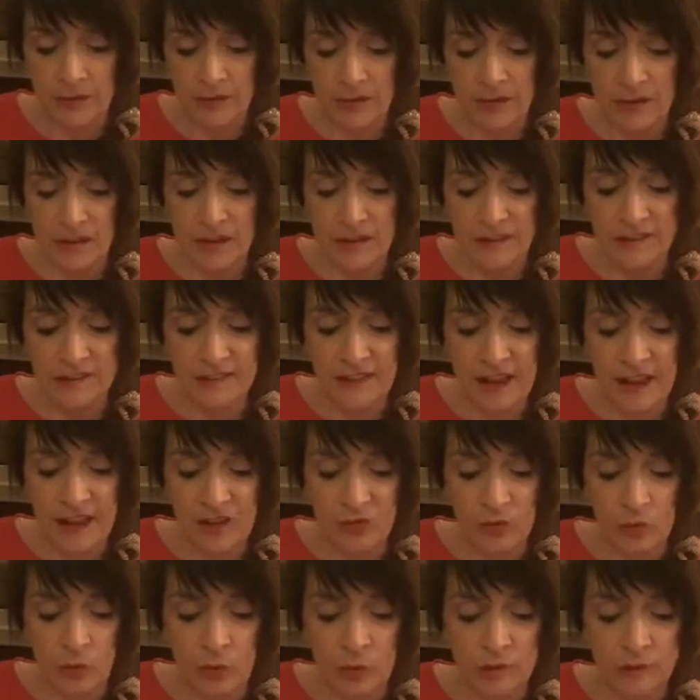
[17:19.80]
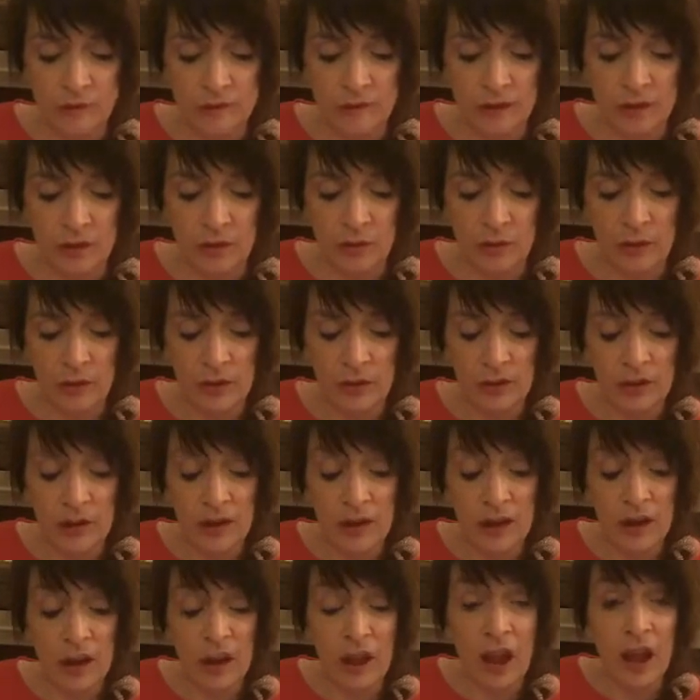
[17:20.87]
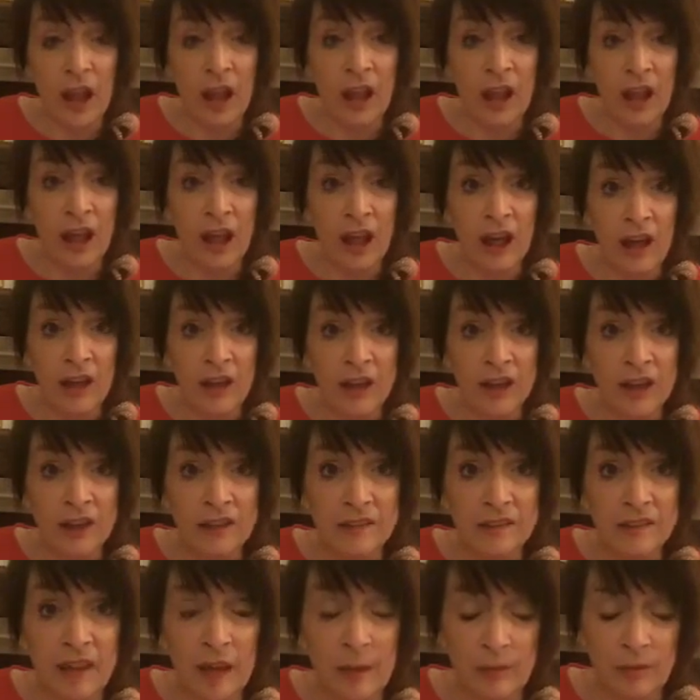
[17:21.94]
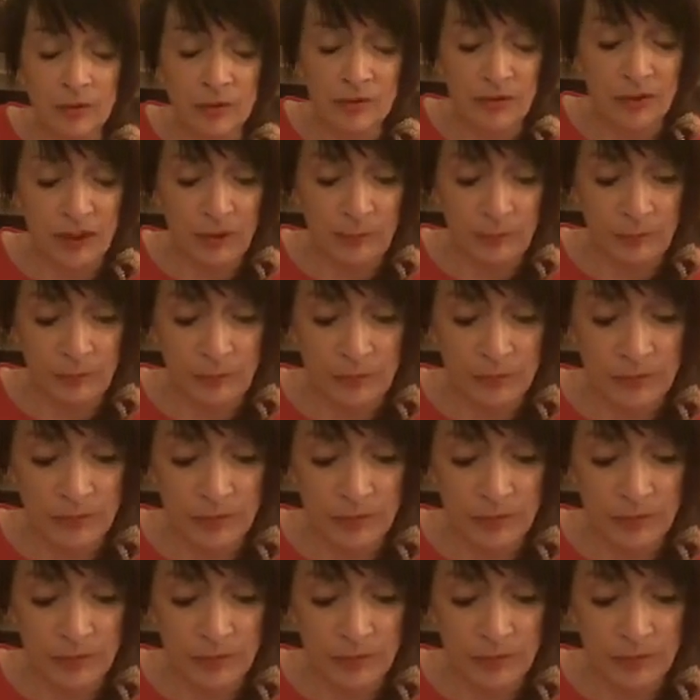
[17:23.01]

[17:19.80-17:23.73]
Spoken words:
He said also, Allah accept of him.